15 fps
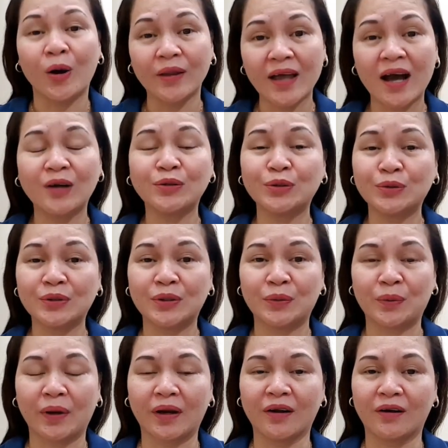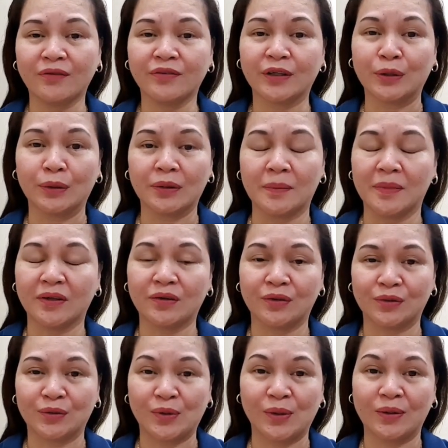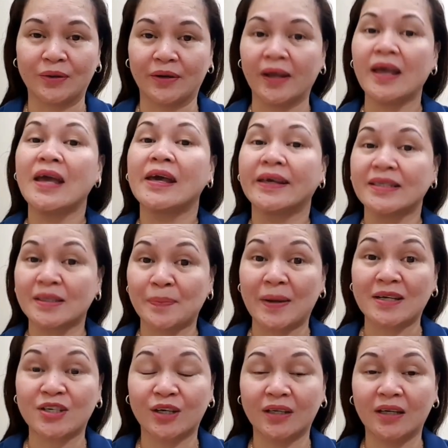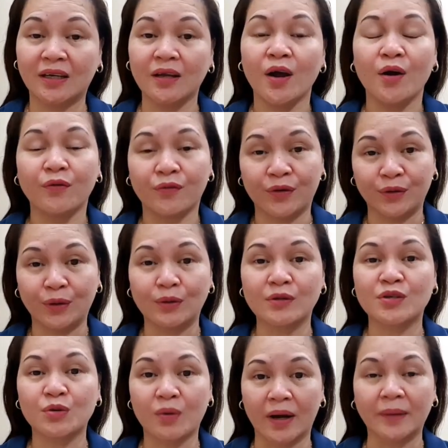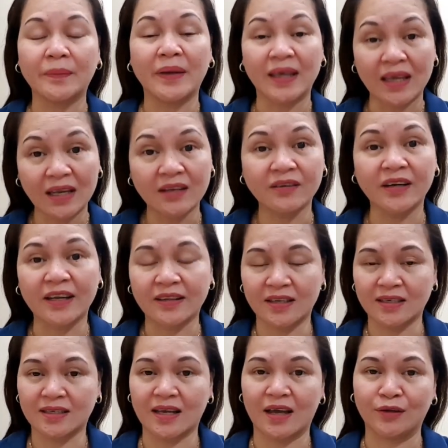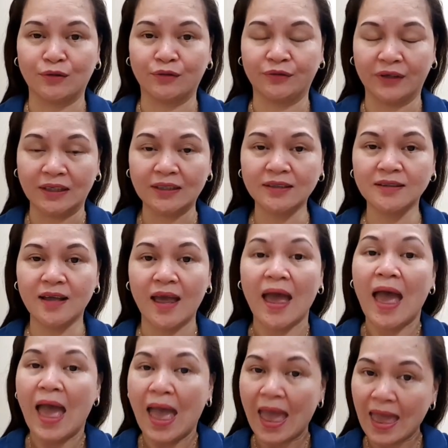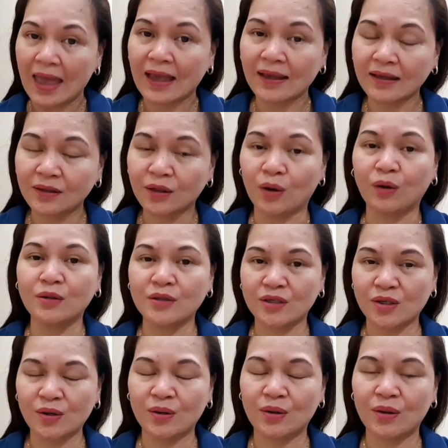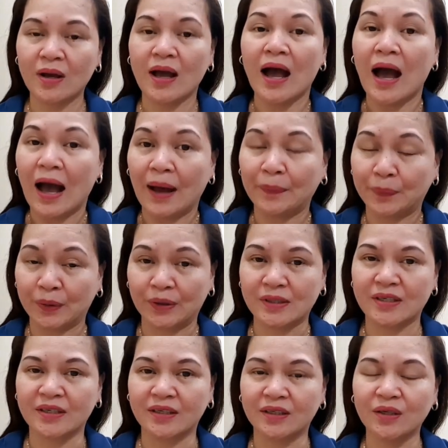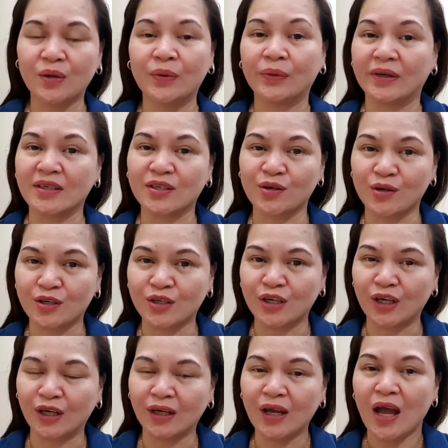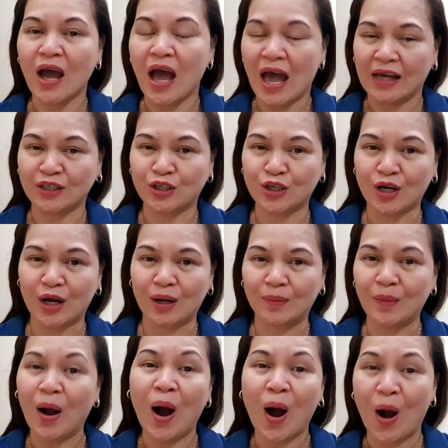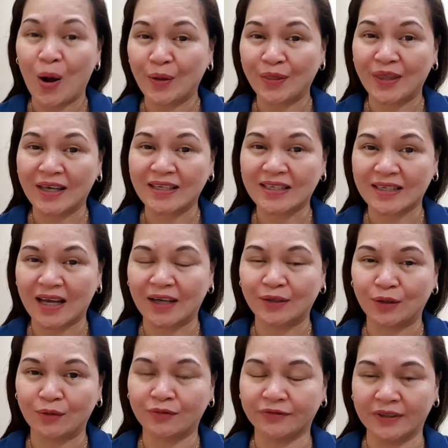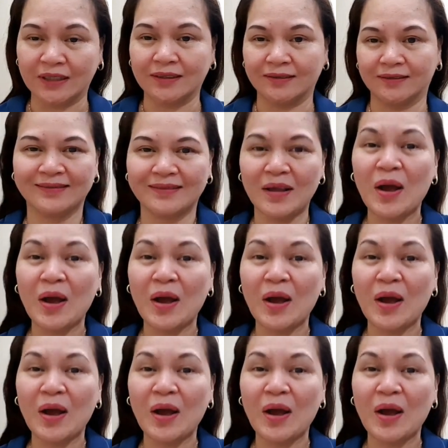on how to do the work of a document controller, especially for those who are beginner in this kind of field, and also a person who is searching a job on this kind of field.